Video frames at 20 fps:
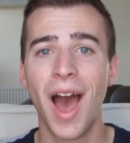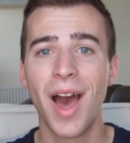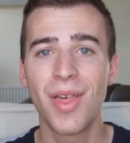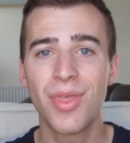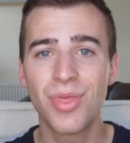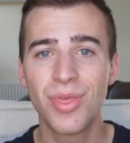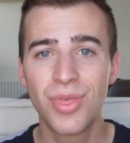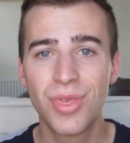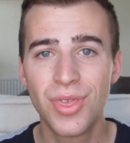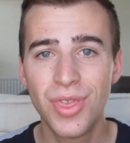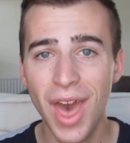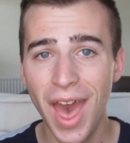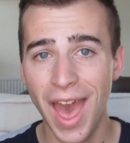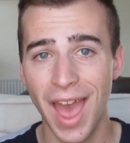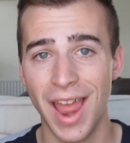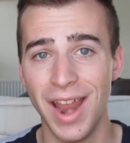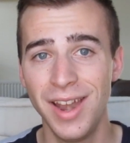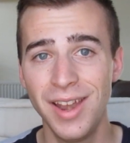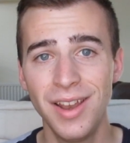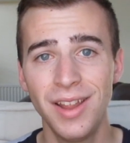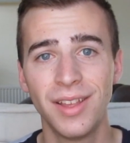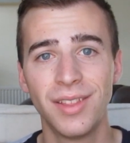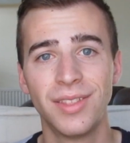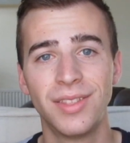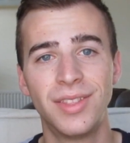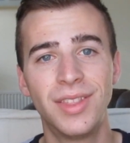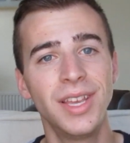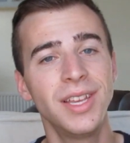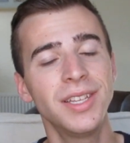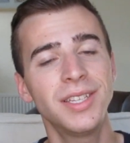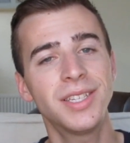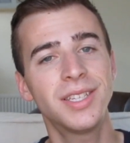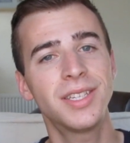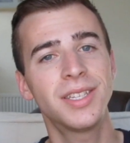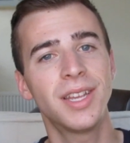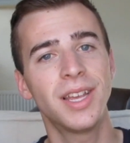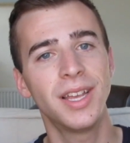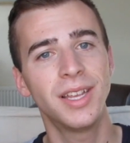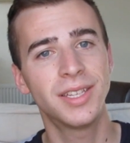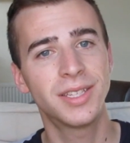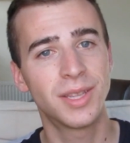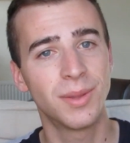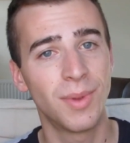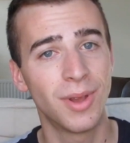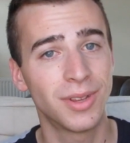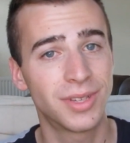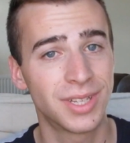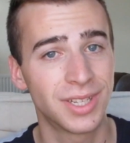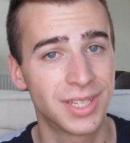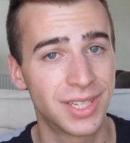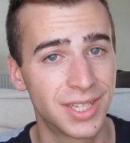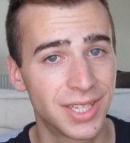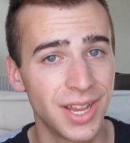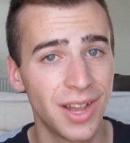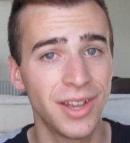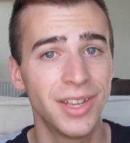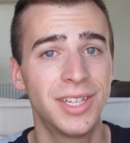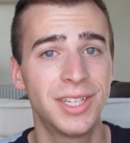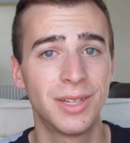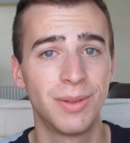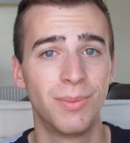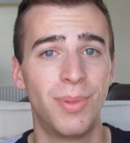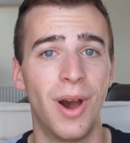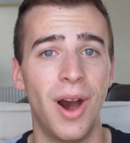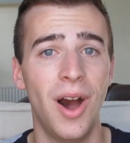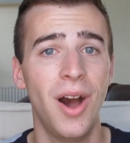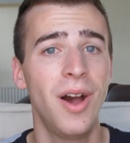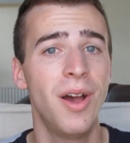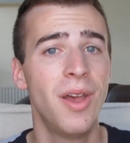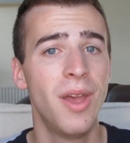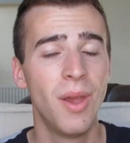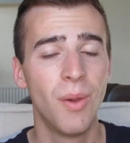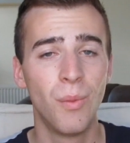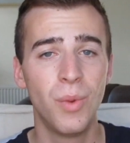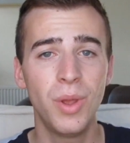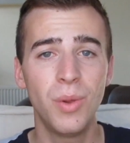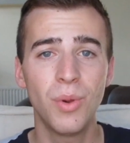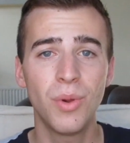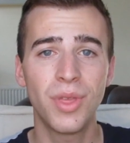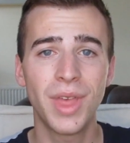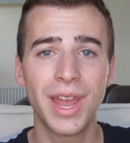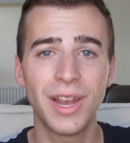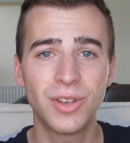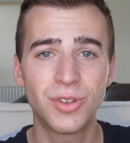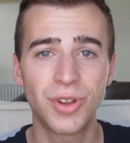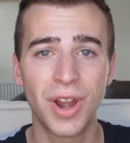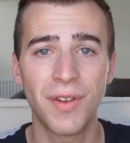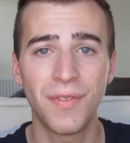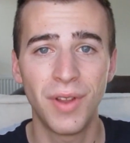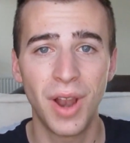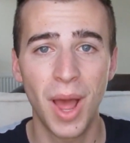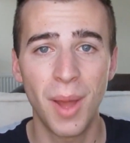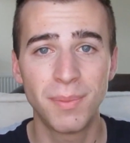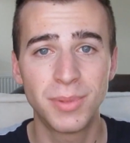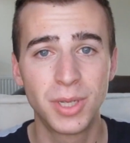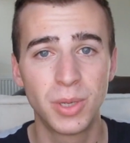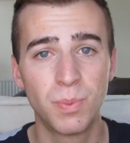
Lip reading: And then, this is the most exciting part, we will then travel up